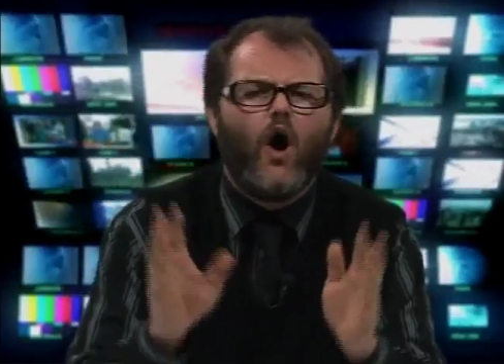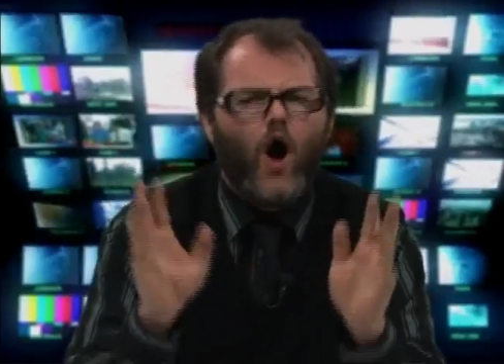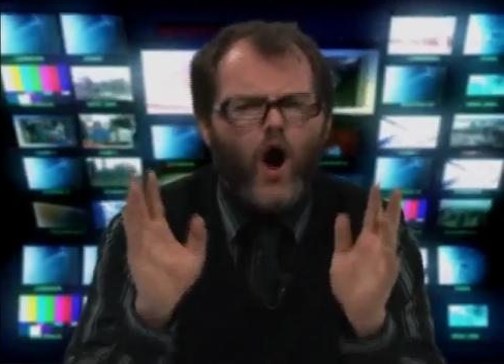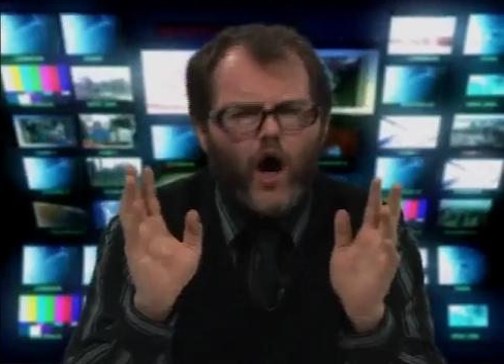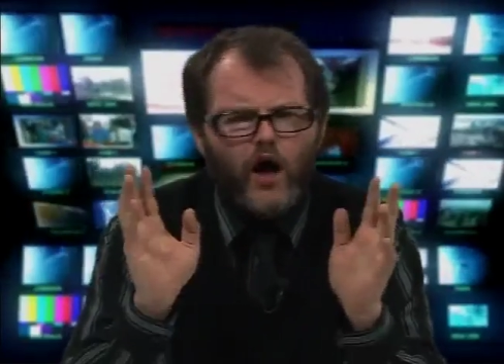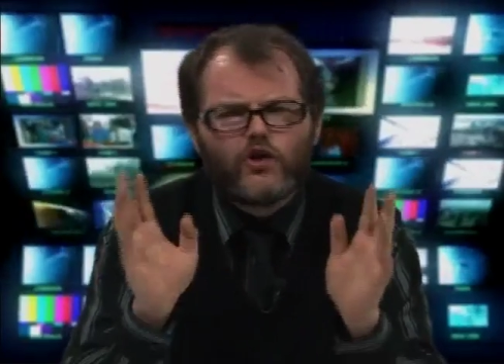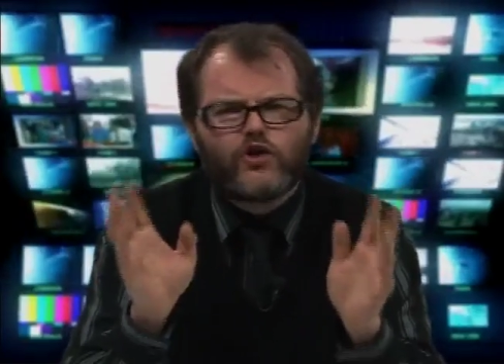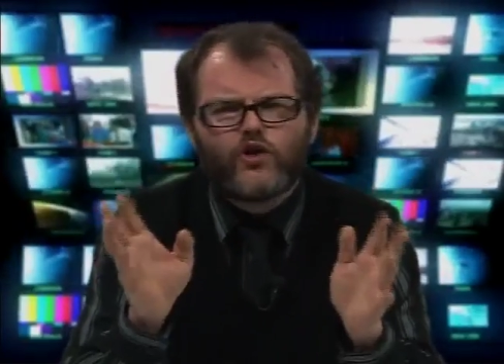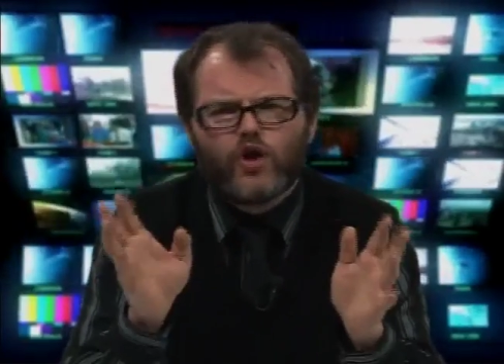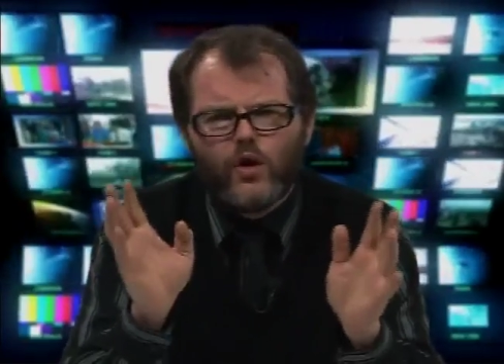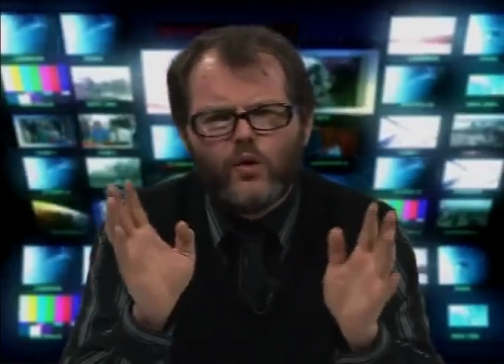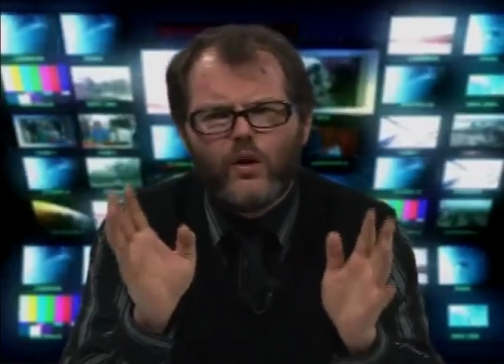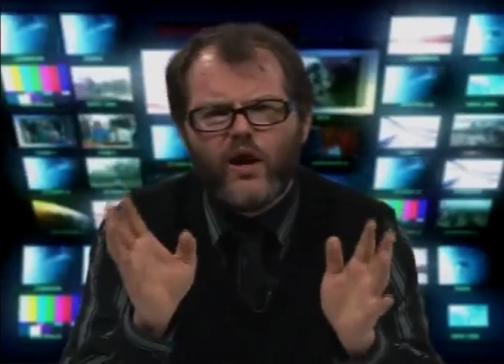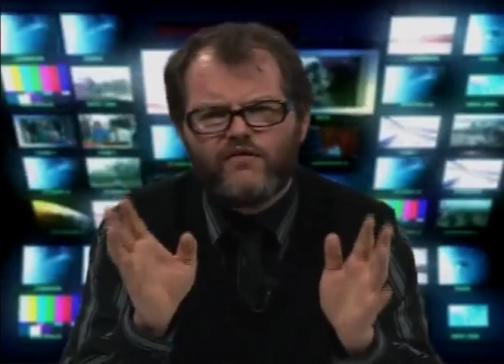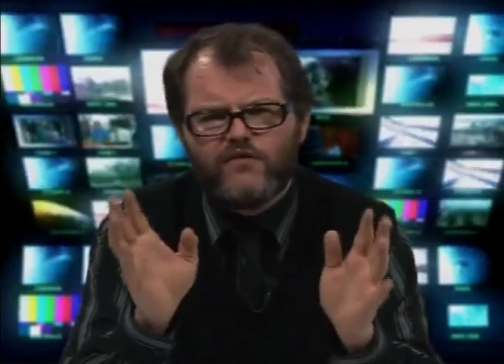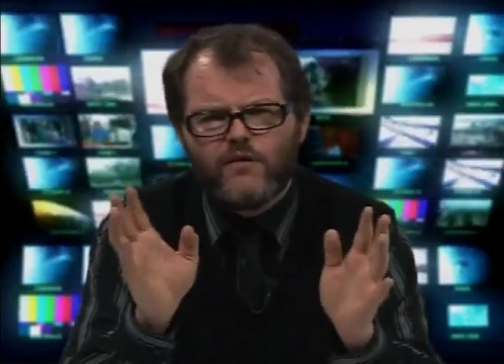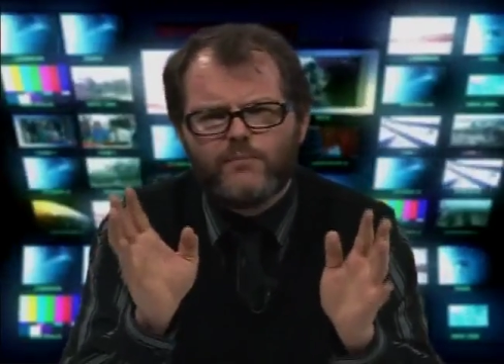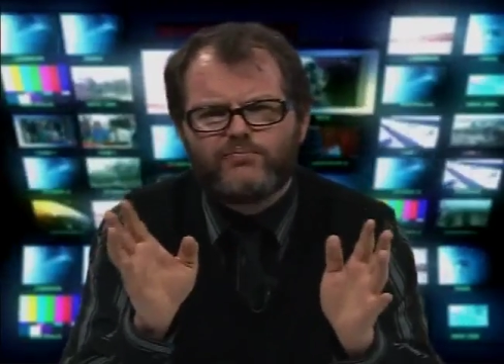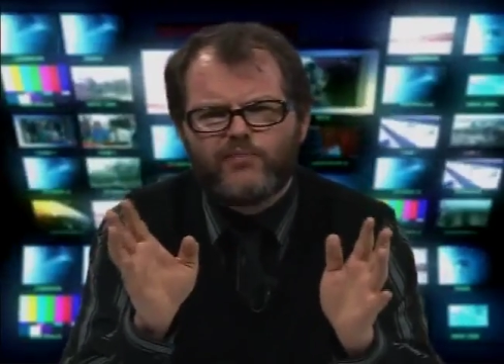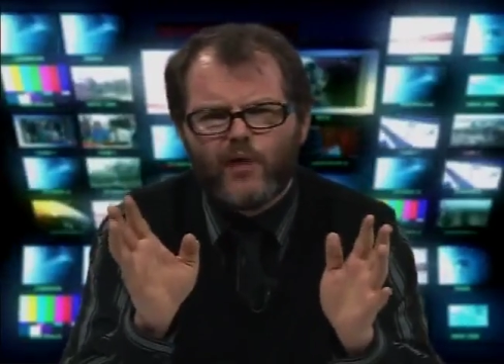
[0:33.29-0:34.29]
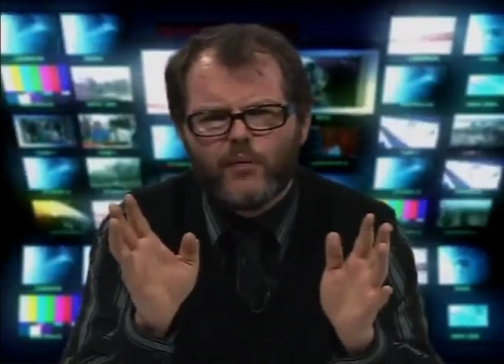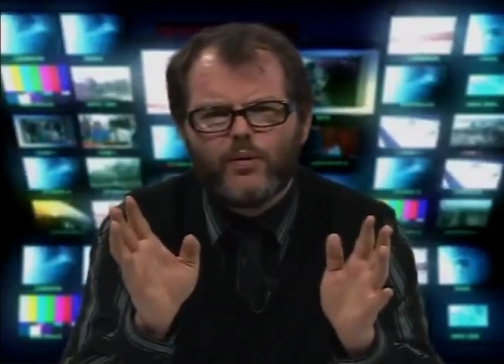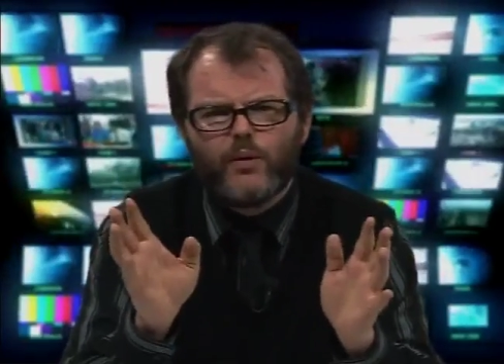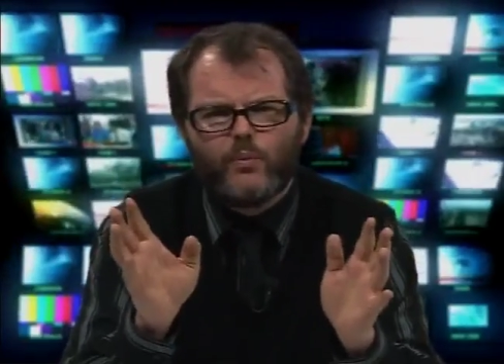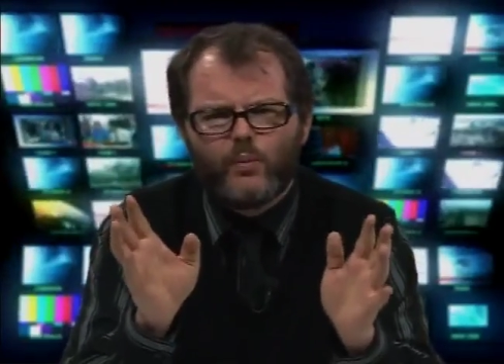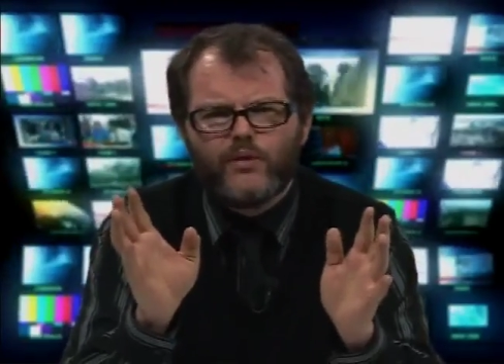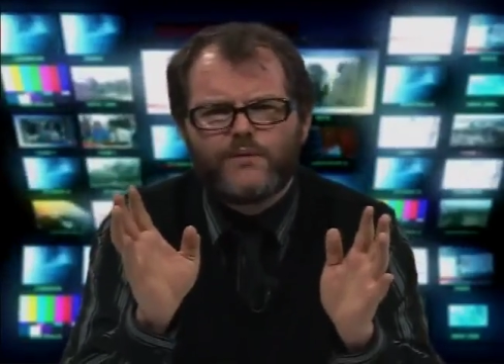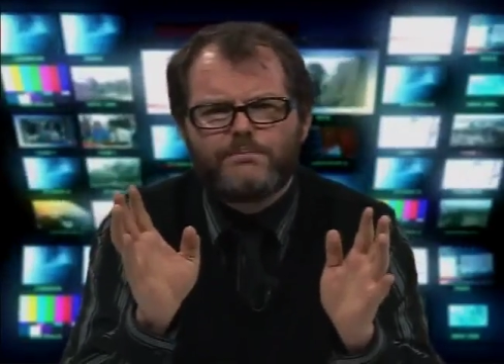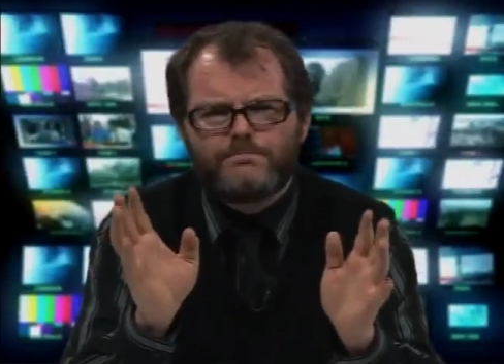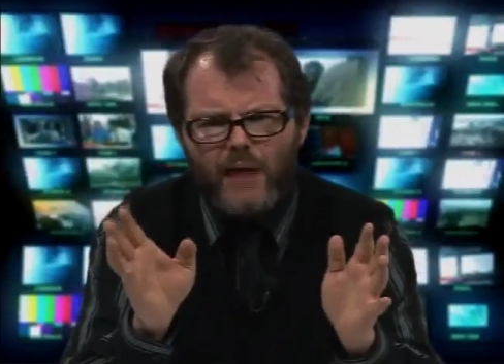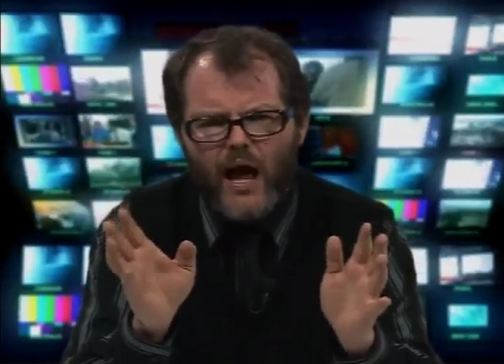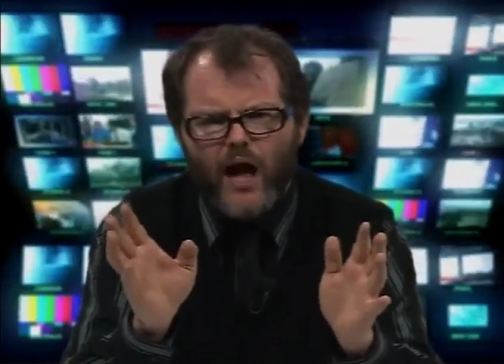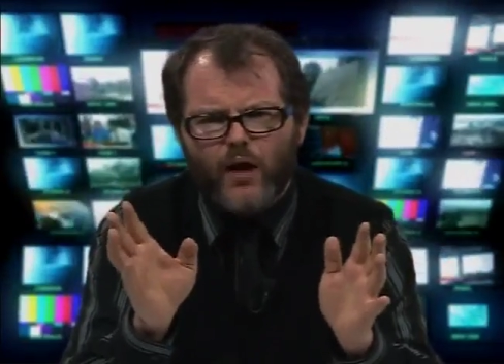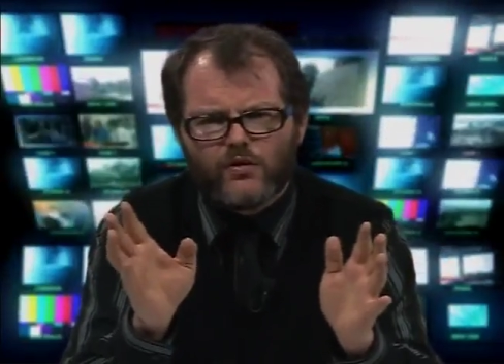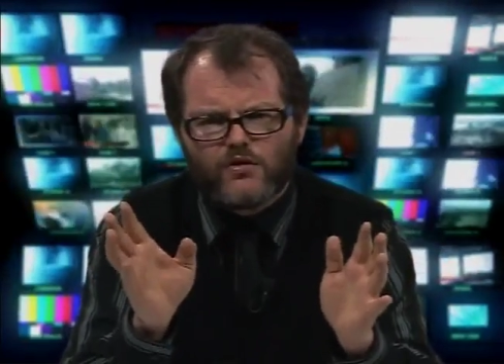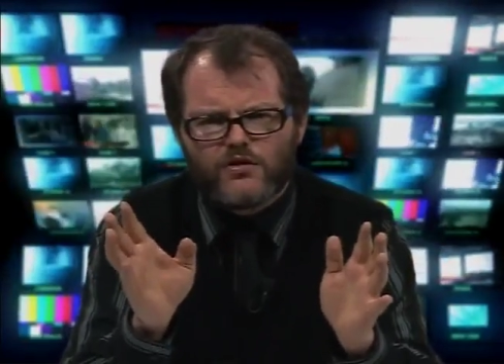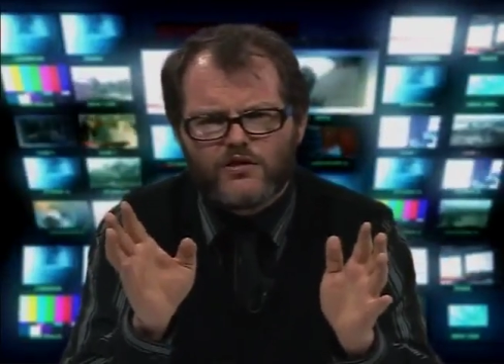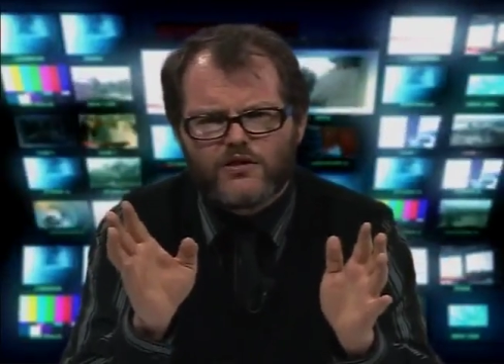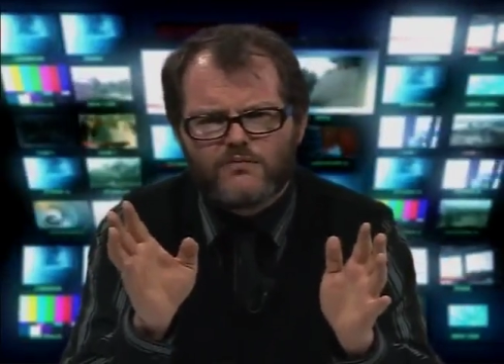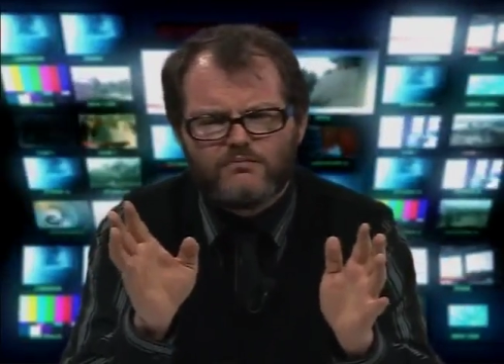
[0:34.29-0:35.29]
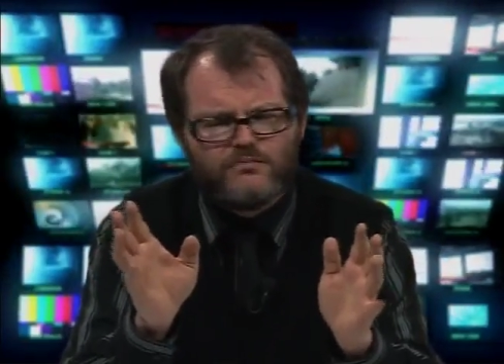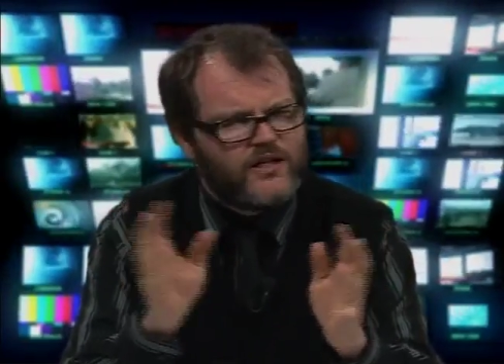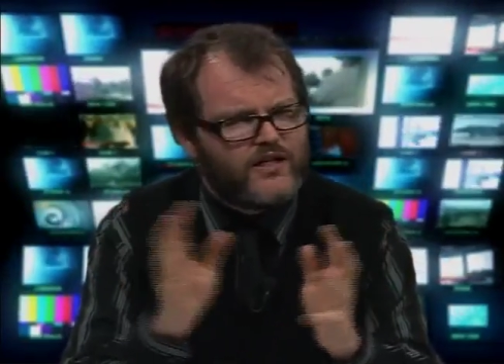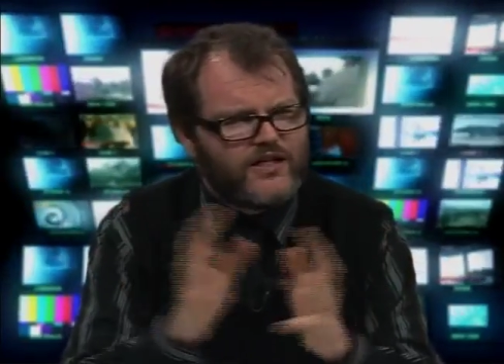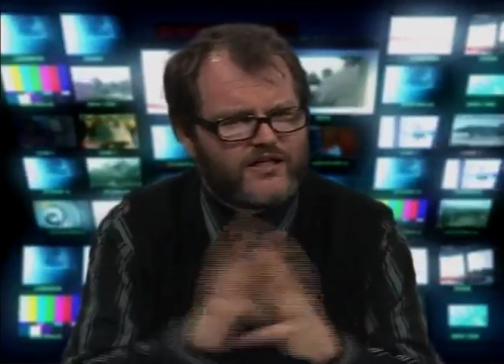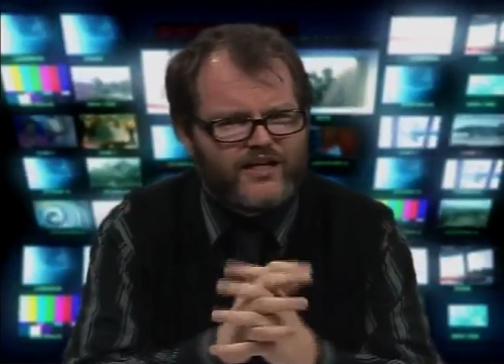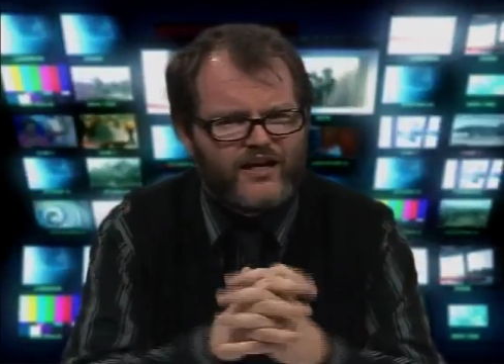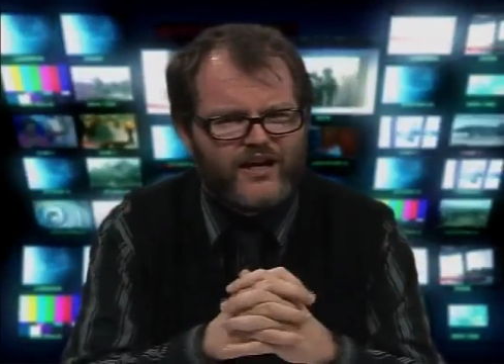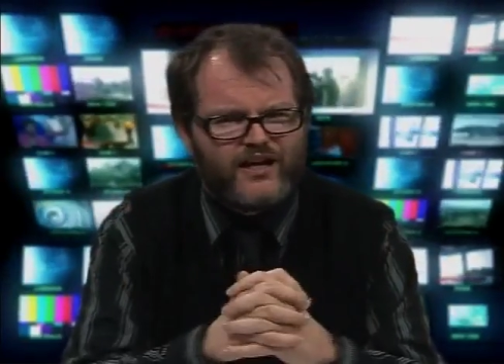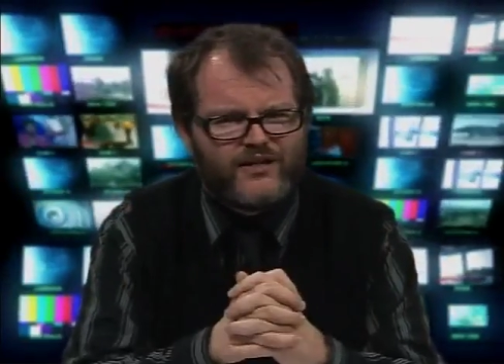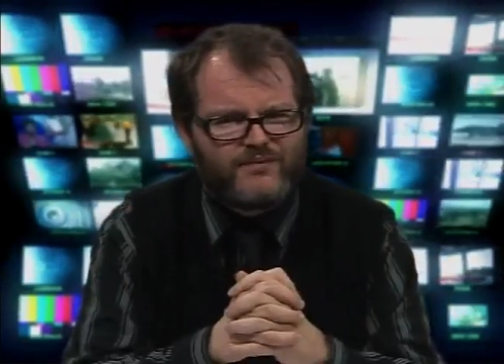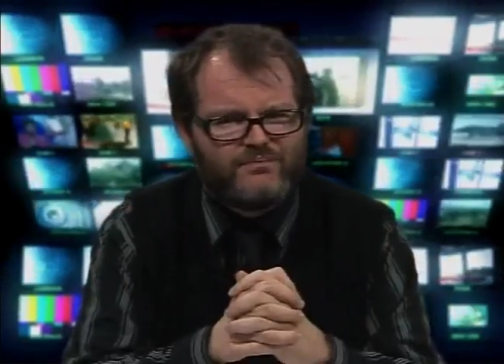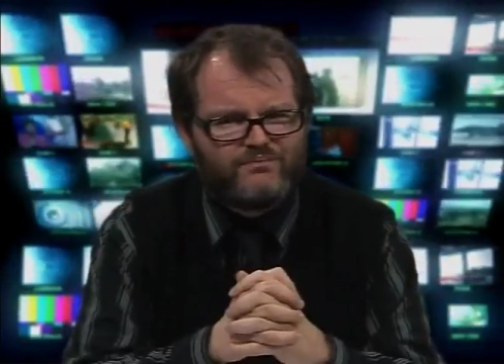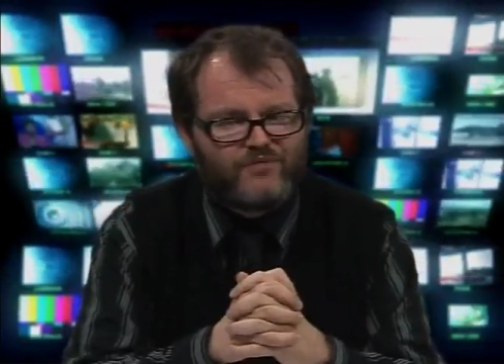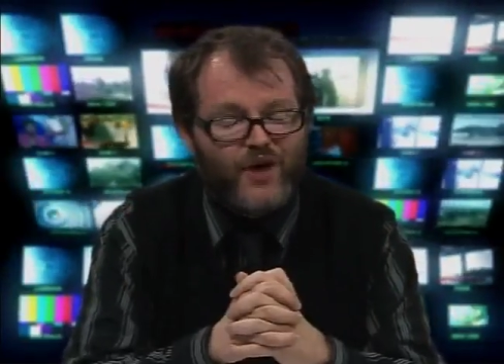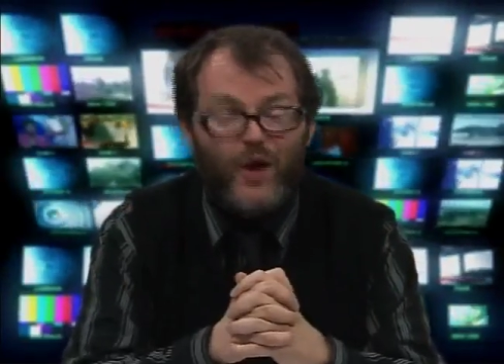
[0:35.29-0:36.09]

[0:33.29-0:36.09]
I do have a problem with belts, he said.